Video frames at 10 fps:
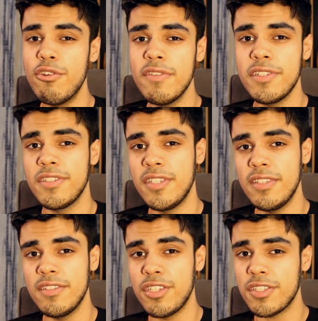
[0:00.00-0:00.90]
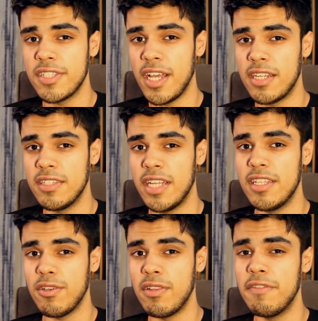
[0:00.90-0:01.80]
Eurovision season just started, and
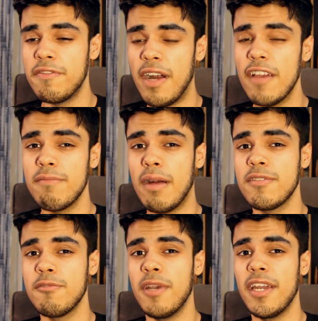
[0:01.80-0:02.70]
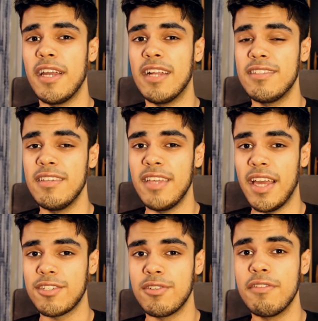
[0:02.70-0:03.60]
it's only 5 months away until the
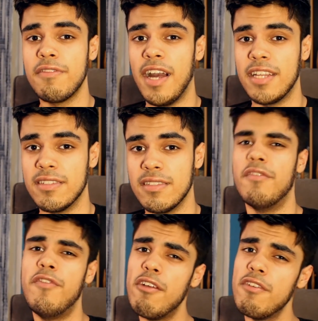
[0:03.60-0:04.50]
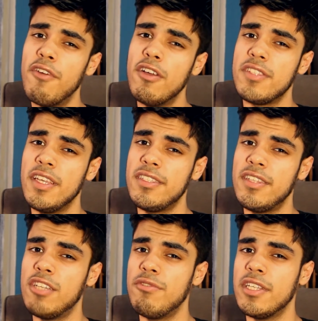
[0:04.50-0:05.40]
actual final. The very first
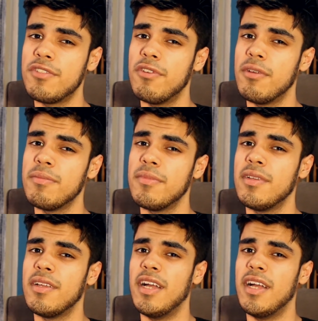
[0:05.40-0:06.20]
ESC entry is from